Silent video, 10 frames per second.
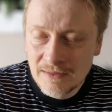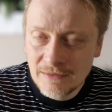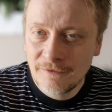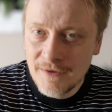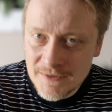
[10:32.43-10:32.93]

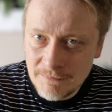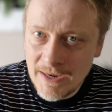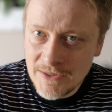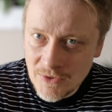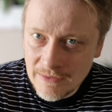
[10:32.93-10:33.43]
The first
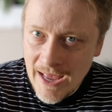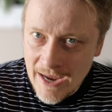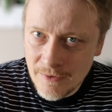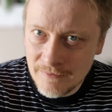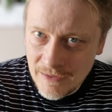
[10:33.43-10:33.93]
major
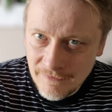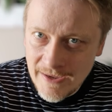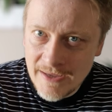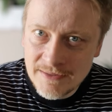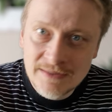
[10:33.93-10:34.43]
line of
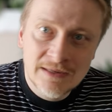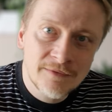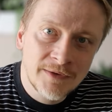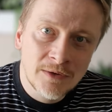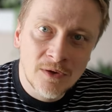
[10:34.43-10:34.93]
defense is
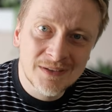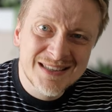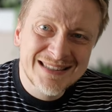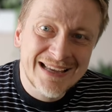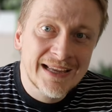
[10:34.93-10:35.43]
something called
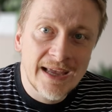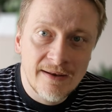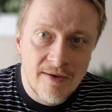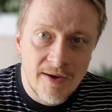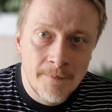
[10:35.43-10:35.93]
the Stack
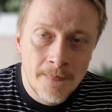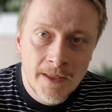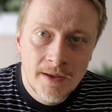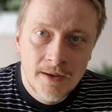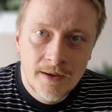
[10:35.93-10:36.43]
Canary,
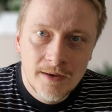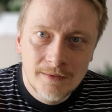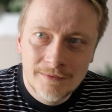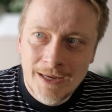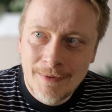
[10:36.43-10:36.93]

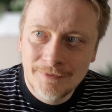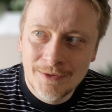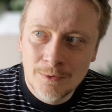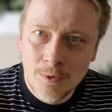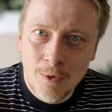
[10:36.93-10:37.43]
named after the